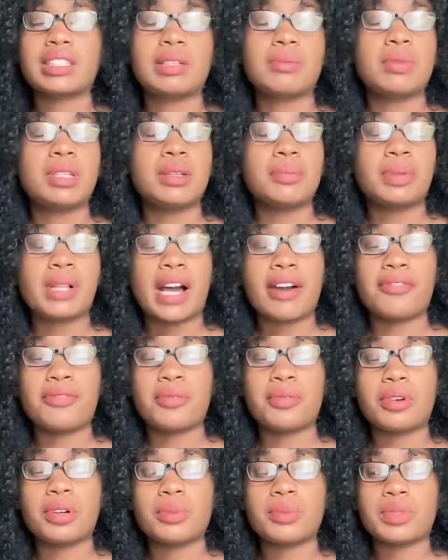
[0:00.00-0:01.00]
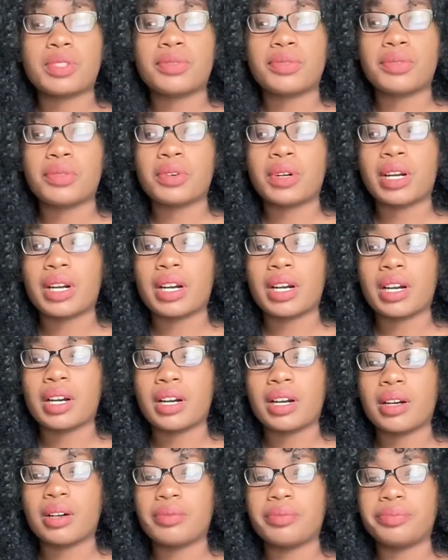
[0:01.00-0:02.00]
platforms for
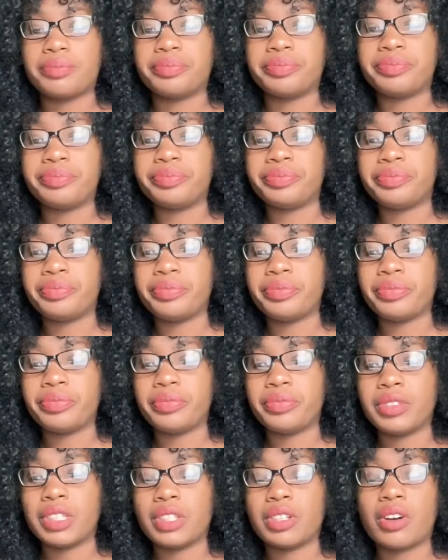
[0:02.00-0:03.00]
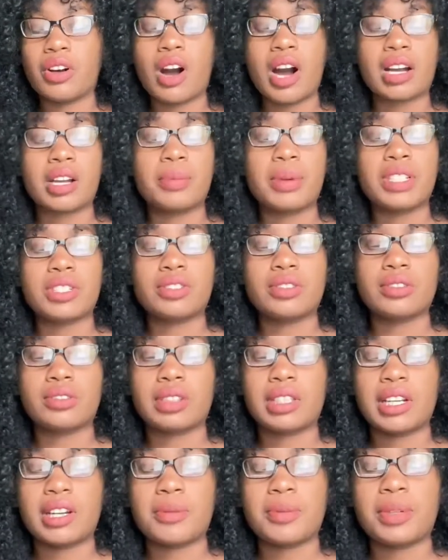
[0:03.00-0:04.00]
occupational
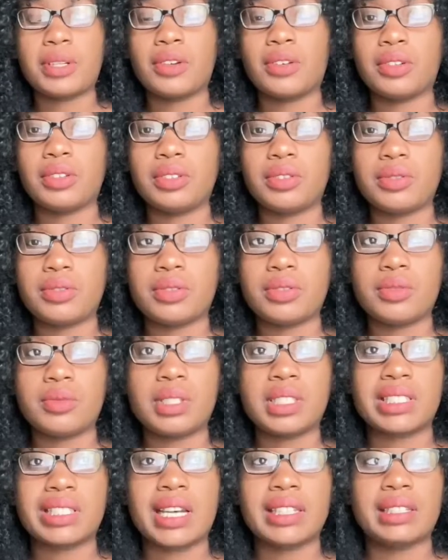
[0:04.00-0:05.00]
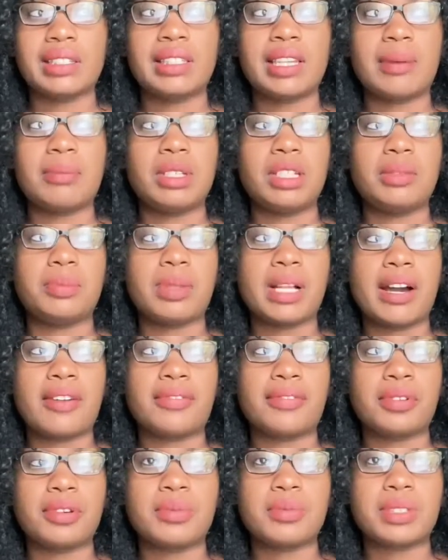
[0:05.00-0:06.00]
therapy on YouTube. There's not that many
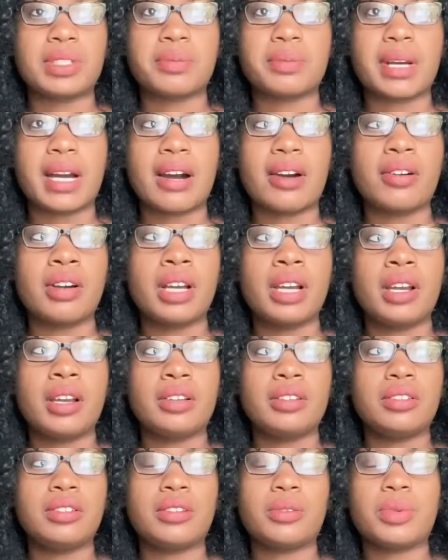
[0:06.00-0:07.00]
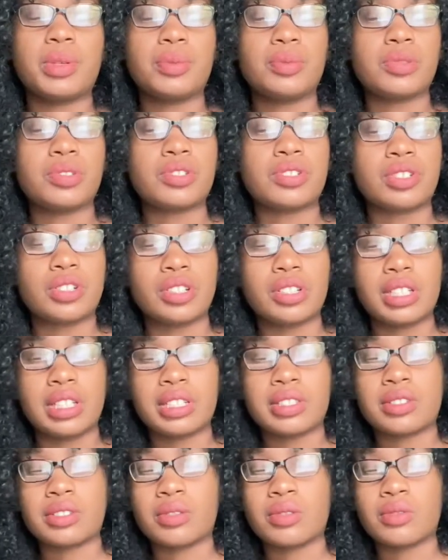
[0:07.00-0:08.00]
platforms about, people's journey
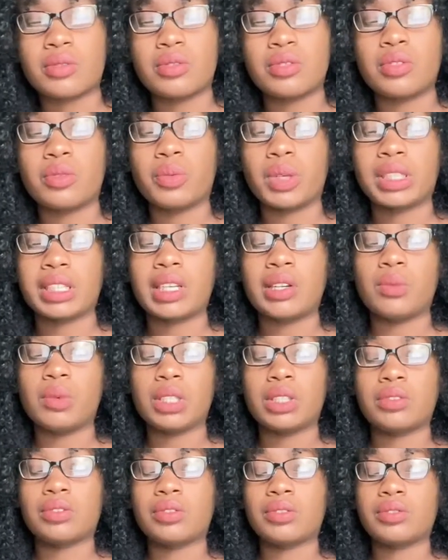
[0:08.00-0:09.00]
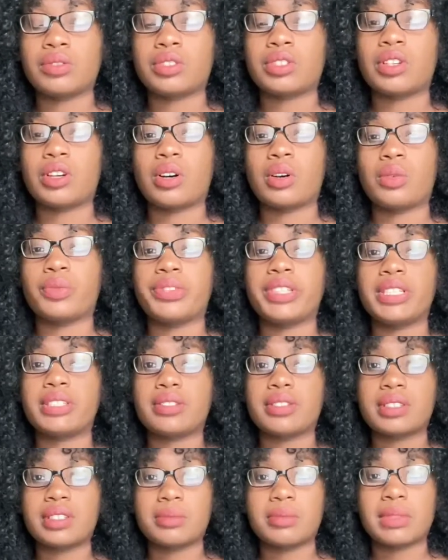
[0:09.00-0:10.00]
in school and what they went through. So these
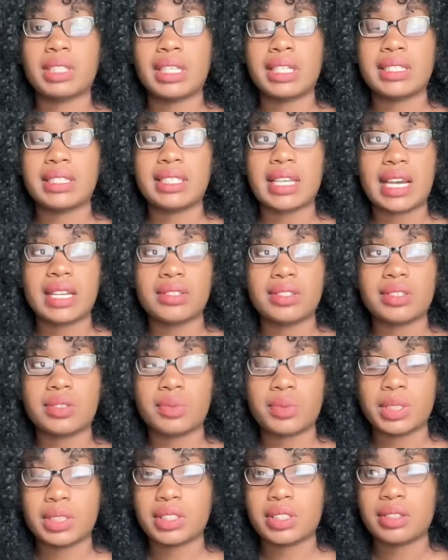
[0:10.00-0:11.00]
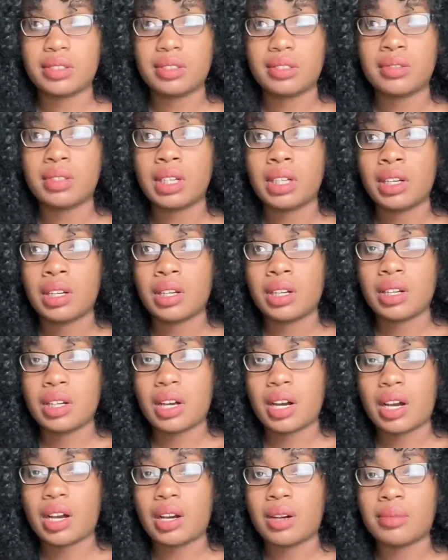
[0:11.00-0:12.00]
are some things that I just want to
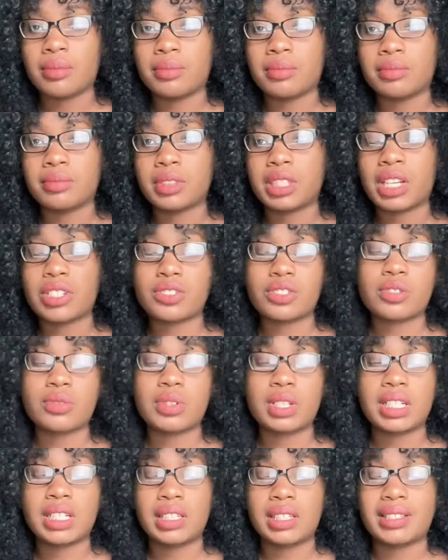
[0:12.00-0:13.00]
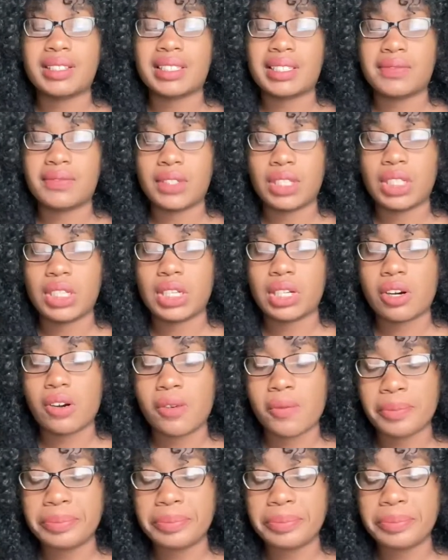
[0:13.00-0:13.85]
touch on in this video.